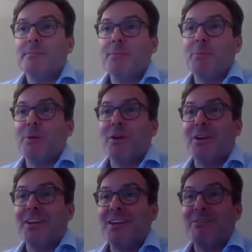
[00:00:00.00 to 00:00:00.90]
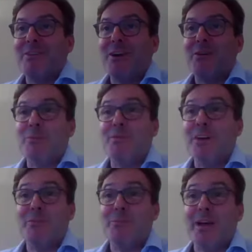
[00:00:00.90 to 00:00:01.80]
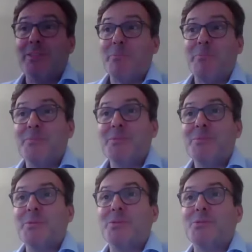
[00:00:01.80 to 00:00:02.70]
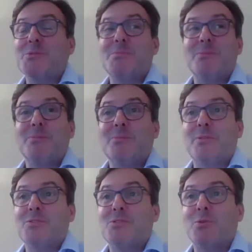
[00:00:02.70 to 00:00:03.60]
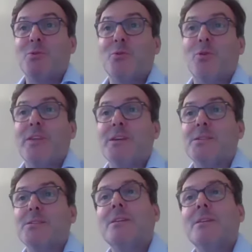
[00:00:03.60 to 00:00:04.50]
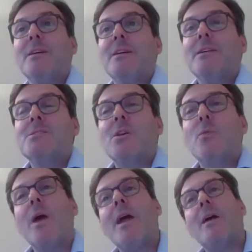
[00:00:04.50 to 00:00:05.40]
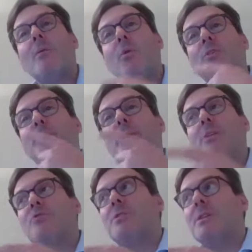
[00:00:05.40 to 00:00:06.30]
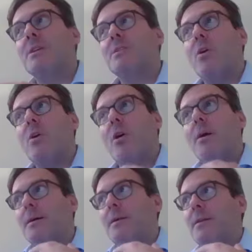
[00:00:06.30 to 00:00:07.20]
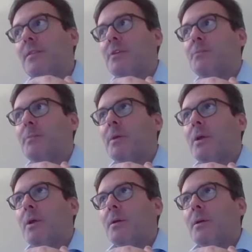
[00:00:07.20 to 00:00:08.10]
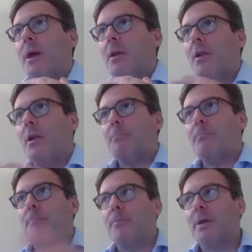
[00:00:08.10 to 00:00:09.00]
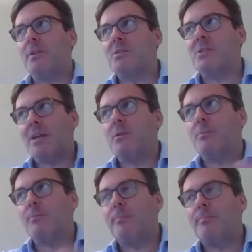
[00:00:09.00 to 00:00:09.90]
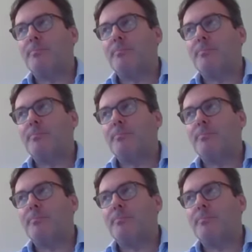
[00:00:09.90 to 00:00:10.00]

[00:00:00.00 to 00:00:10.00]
We've been going a year and a half. We've never met them because we just do it all on this. So what's been interesting is, and I bring the second